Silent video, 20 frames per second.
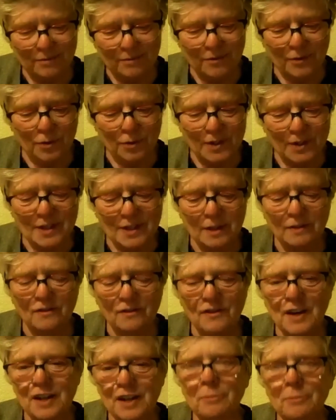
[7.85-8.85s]
for its
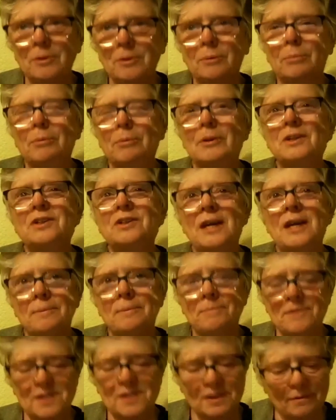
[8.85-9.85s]
unfathomable
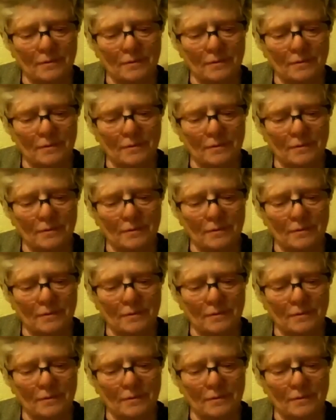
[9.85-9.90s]
depths,